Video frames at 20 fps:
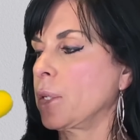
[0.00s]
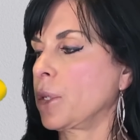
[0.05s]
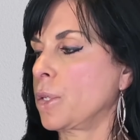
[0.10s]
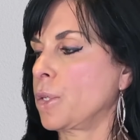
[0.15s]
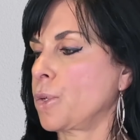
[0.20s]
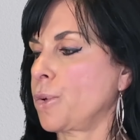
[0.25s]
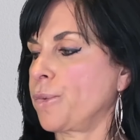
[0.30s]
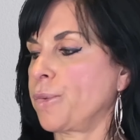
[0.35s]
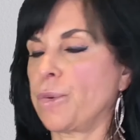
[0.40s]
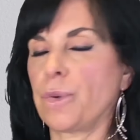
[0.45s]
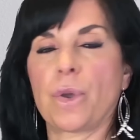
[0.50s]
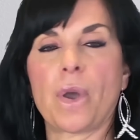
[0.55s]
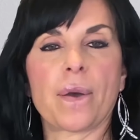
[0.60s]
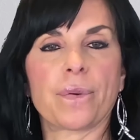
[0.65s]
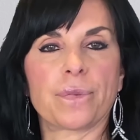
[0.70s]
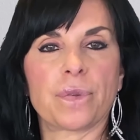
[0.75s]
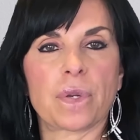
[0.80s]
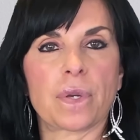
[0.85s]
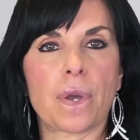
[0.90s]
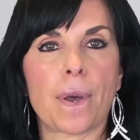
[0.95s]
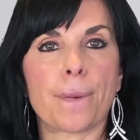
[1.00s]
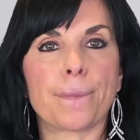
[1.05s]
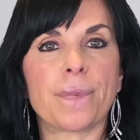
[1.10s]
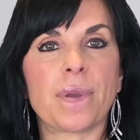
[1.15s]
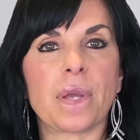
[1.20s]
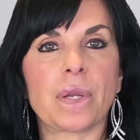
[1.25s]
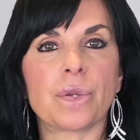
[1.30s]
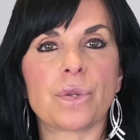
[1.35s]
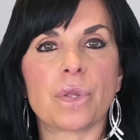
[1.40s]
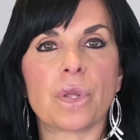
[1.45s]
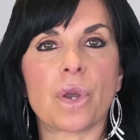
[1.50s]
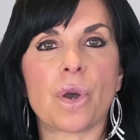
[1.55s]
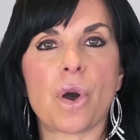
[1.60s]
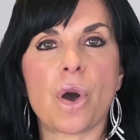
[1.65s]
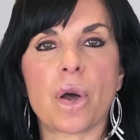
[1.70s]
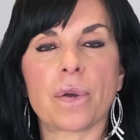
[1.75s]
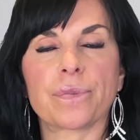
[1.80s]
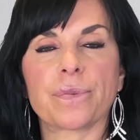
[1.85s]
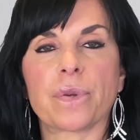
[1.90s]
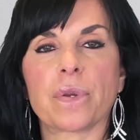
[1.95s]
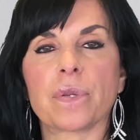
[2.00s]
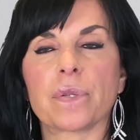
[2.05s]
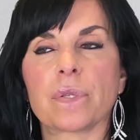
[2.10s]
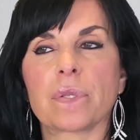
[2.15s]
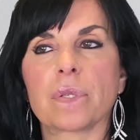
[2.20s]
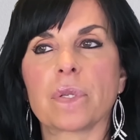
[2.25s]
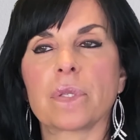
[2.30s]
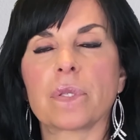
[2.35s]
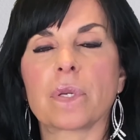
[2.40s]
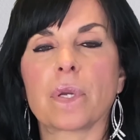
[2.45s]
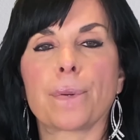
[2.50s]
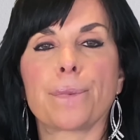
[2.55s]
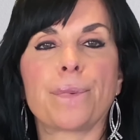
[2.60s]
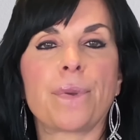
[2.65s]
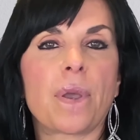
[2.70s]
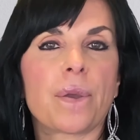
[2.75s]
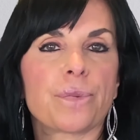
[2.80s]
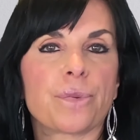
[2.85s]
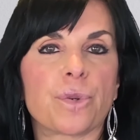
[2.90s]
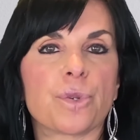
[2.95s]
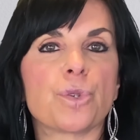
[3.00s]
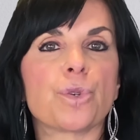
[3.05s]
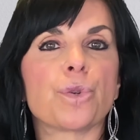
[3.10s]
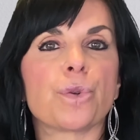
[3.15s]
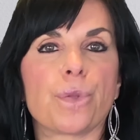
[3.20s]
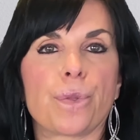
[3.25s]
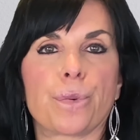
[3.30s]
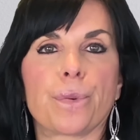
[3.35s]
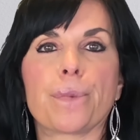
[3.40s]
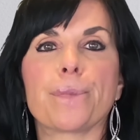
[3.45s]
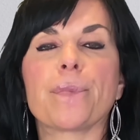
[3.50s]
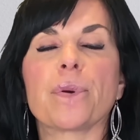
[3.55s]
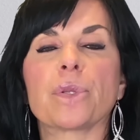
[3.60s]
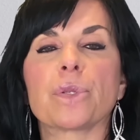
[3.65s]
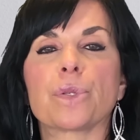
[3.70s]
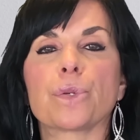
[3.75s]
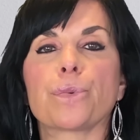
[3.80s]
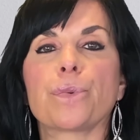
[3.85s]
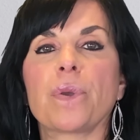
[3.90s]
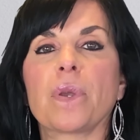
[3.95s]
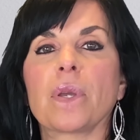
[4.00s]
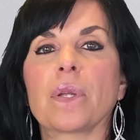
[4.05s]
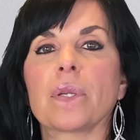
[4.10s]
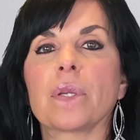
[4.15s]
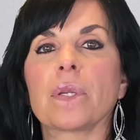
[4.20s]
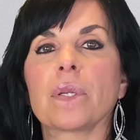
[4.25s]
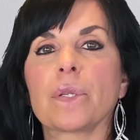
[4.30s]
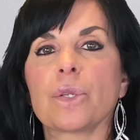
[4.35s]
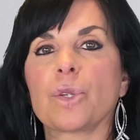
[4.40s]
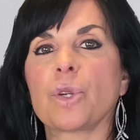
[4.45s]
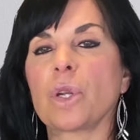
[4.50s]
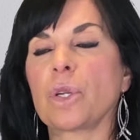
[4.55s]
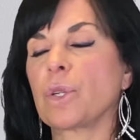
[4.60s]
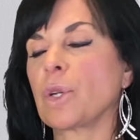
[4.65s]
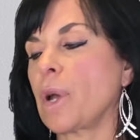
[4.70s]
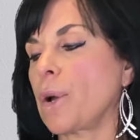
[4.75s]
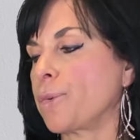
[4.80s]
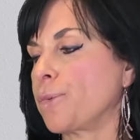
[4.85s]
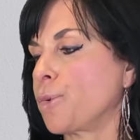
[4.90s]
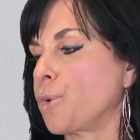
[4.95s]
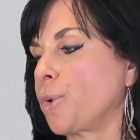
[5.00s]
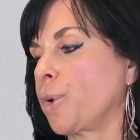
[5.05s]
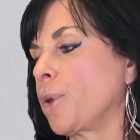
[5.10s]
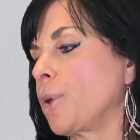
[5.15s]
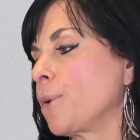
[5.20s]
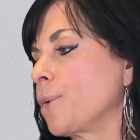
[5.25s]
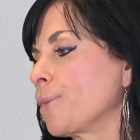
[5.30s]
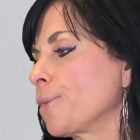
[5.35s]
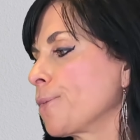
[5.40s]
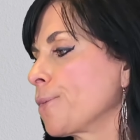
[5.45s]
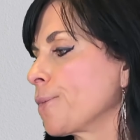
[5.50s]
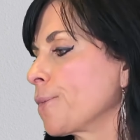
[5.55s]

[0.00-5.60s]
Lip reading: So if you have to come into the office, it's going to be every 2 to 3 months, so we can change it out for you.